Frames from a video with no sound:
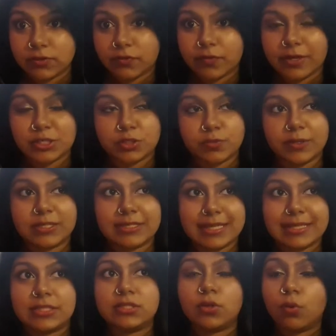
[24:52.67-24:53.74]
of questions, because
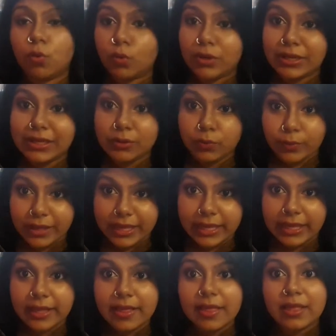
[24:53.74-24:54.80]
that's the only
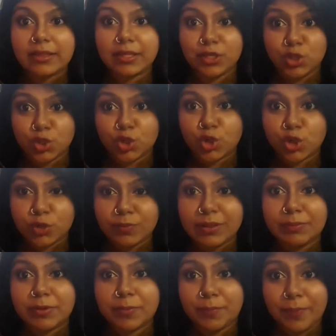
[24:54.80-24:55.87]
way that you're going to
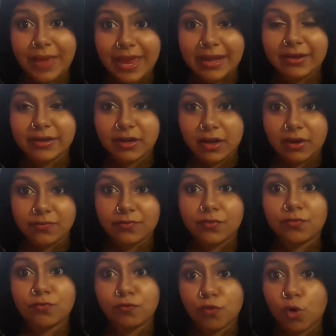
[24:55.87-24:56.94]
be prepared enough
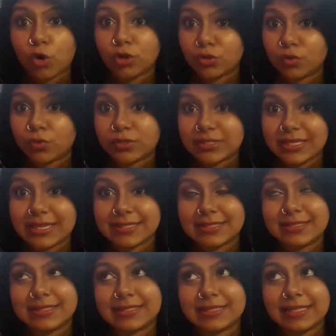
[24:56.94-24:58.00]
for those
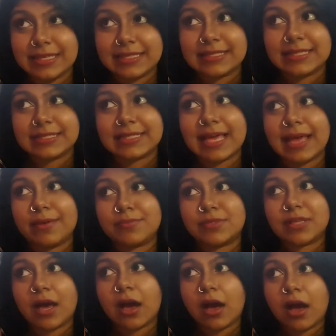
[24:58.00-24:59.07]
tests. These
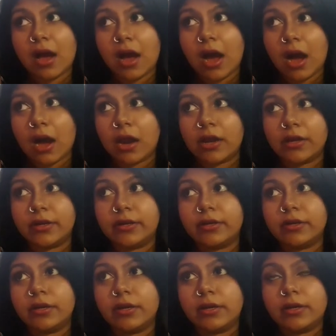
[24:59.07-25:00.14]
exams are
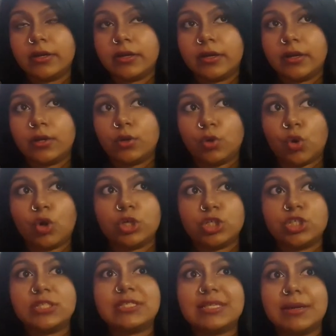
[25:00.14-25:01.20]
not
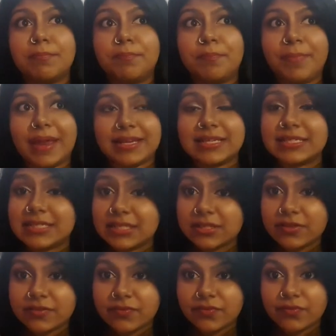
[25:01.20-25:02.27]
just
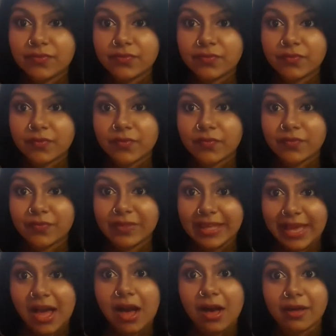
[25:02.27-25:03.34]
competitive,
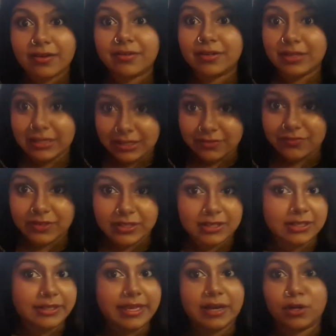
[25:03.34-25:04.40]
they are
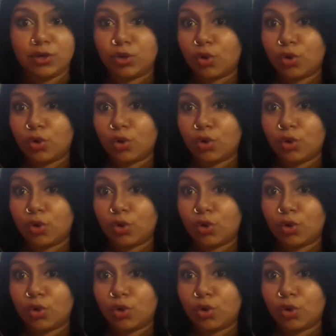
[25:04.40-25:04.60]
difficult, they are